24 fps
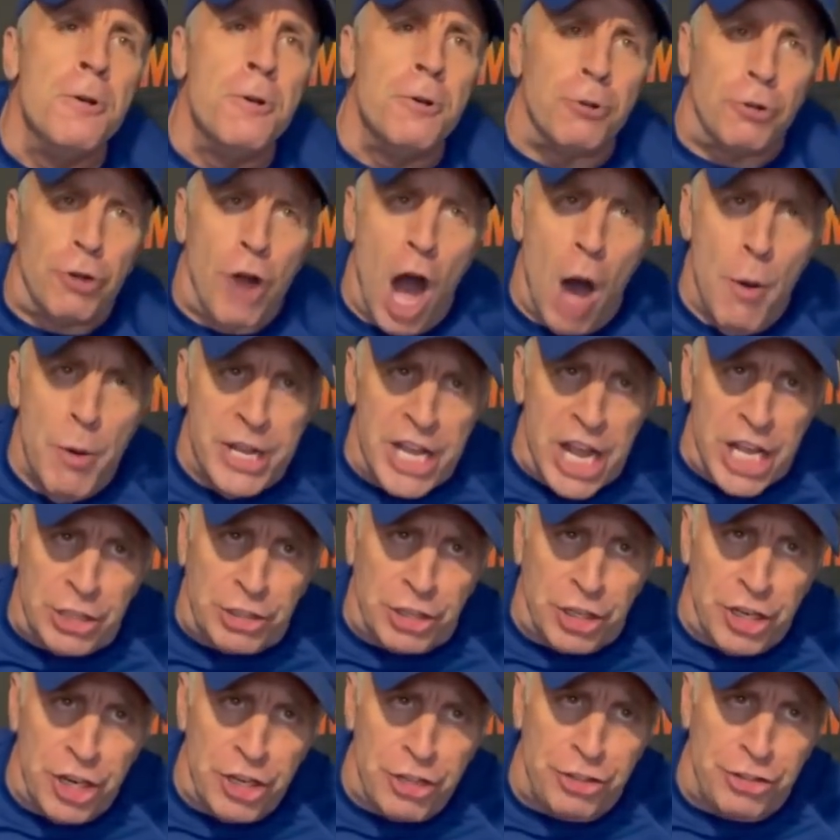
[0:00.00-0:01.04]
going into
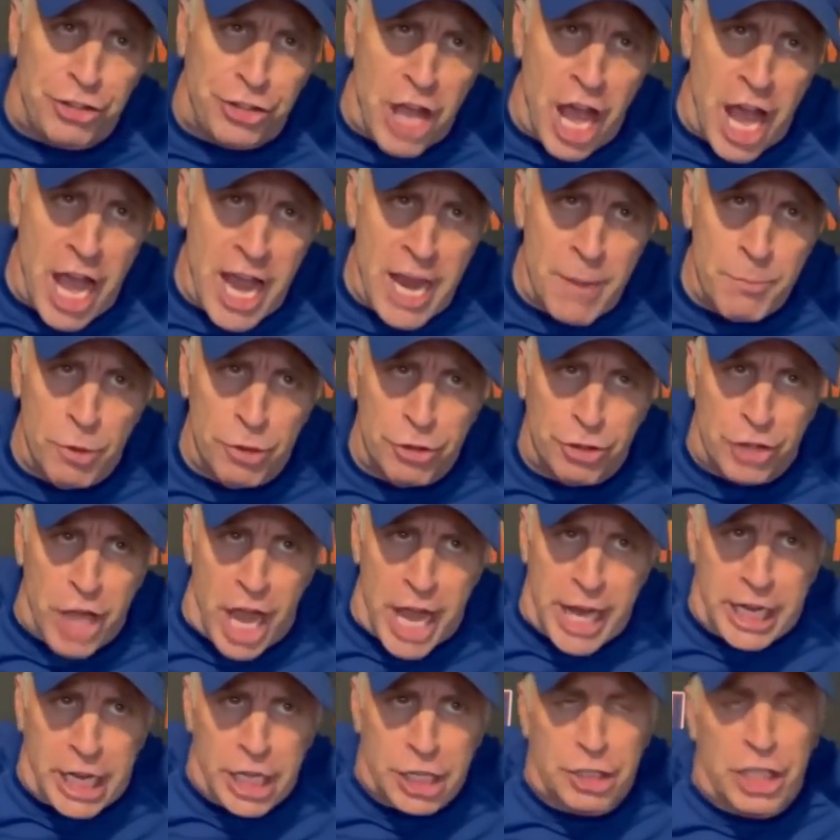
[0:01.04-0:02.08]
this game was
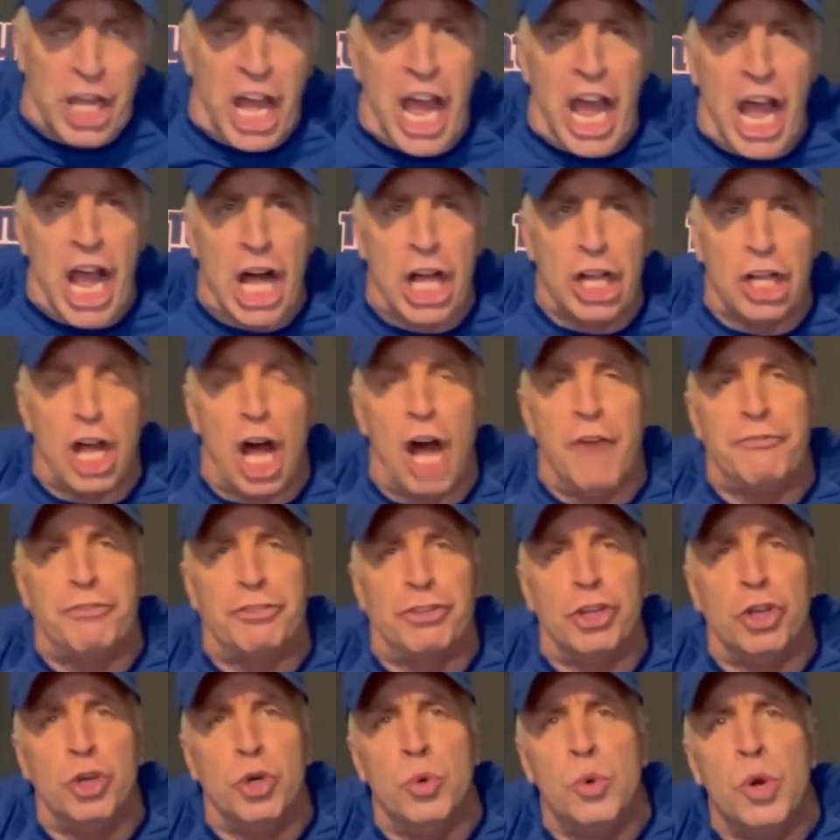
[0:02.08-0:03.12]
like the tale of
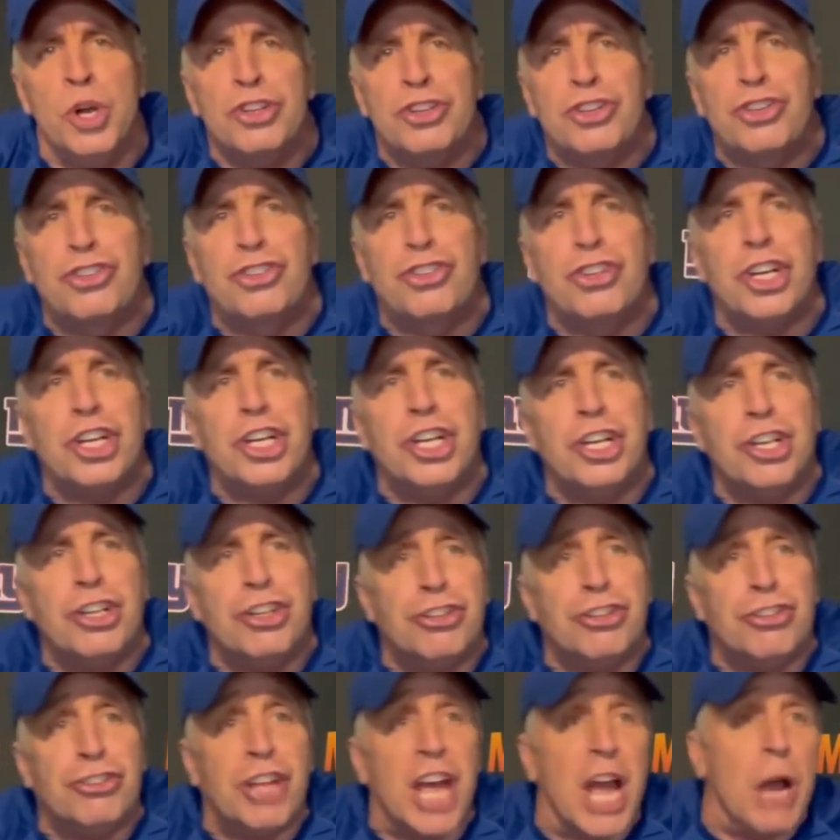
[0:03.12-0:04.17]
two cities.
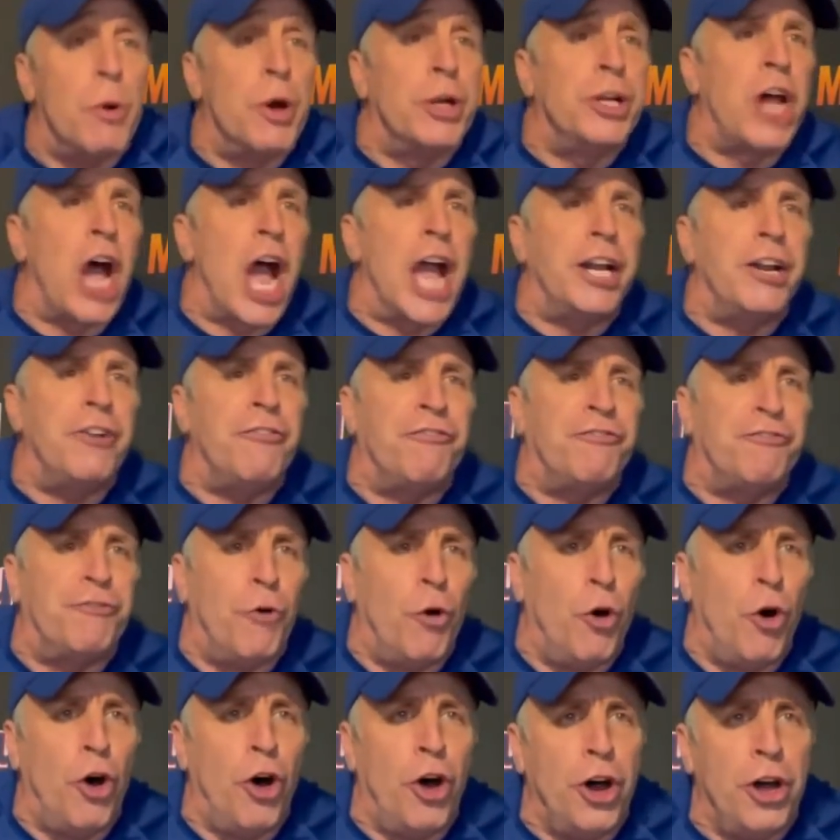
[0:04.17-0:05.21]
They were 9 and
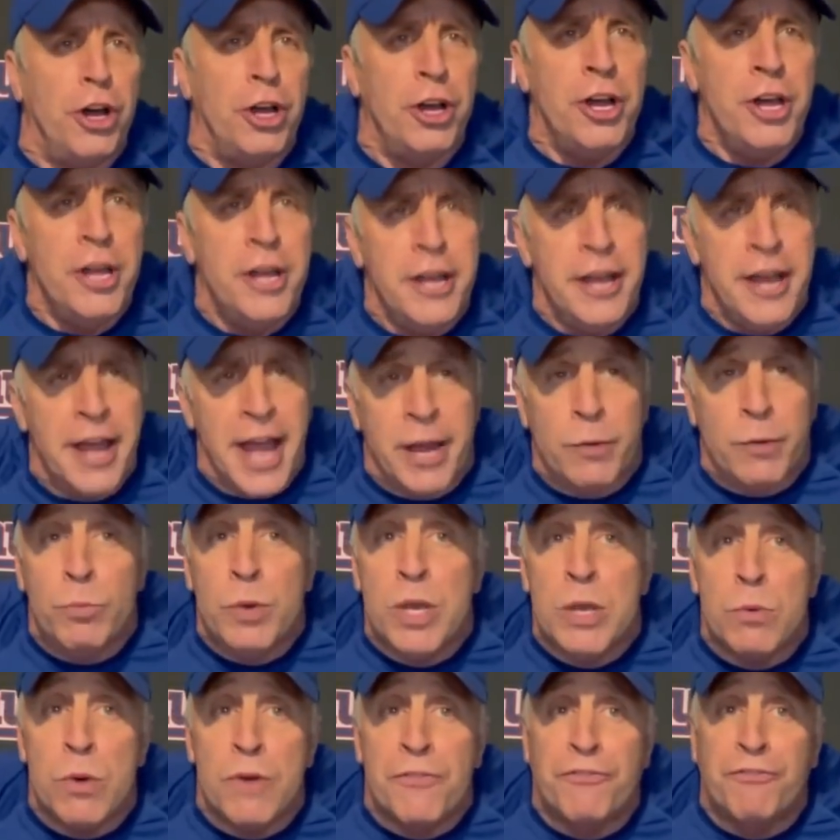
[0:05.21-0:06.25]
4, and
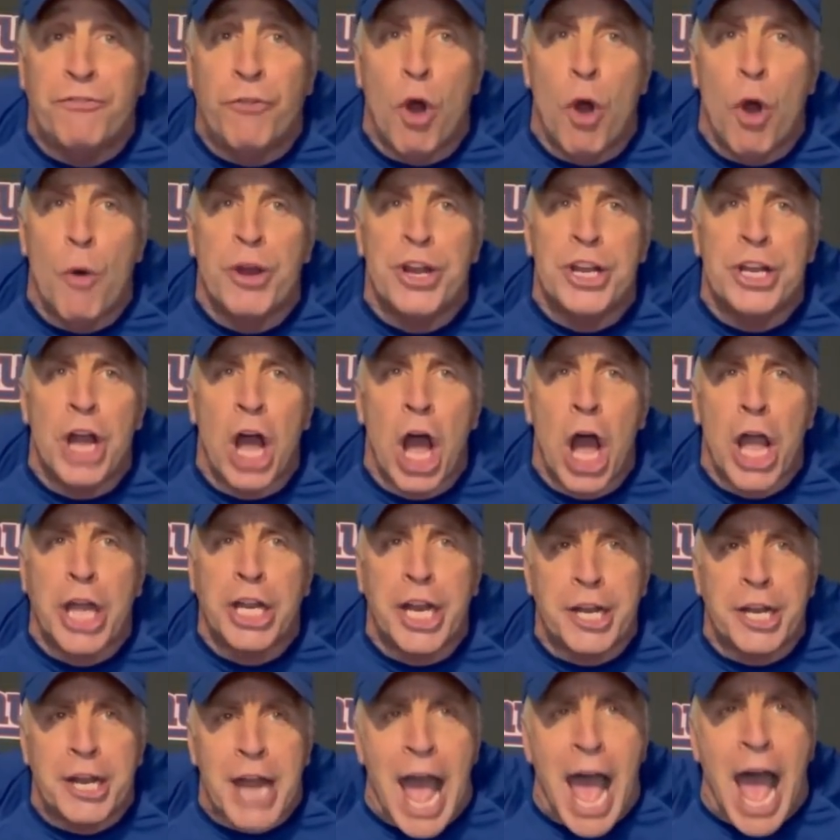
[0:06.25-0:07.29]
we were 4 and 9.
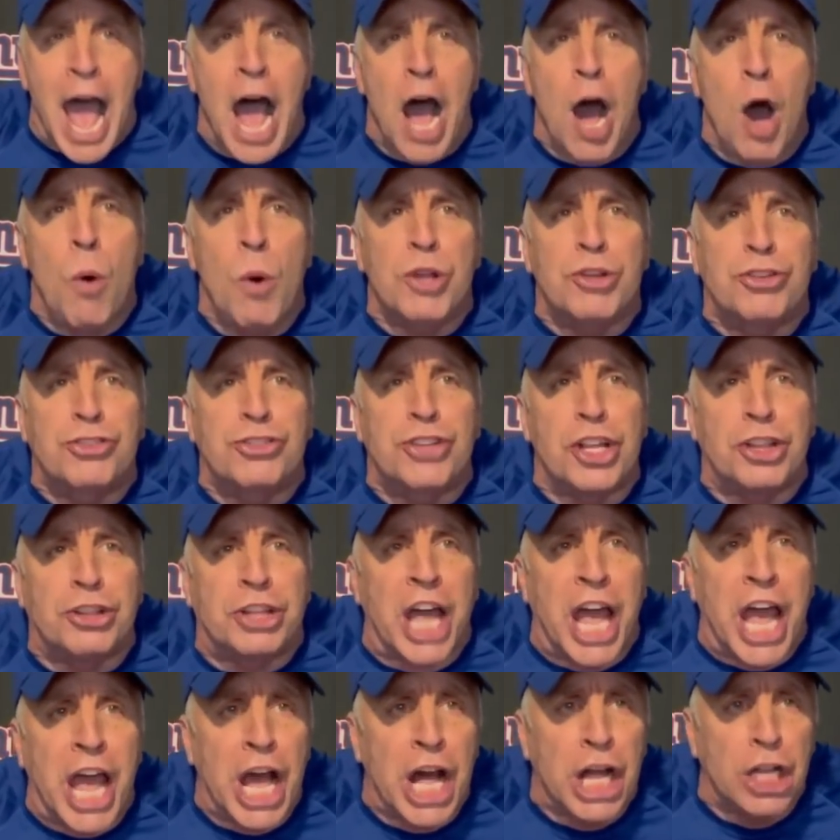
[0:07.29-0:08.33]
And now it's the
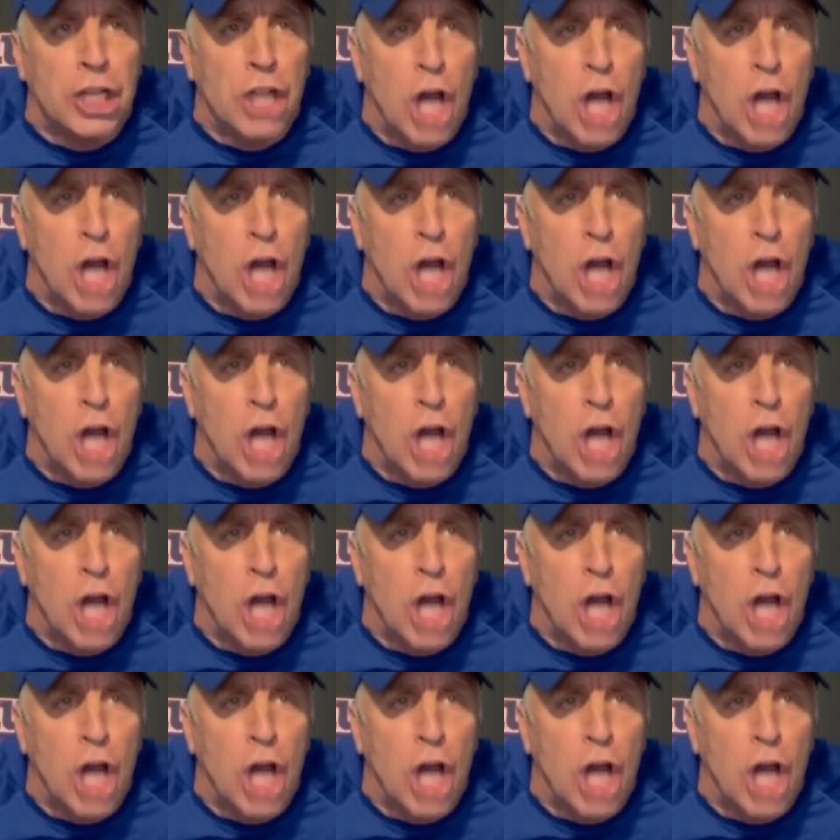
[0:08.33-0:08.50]
tale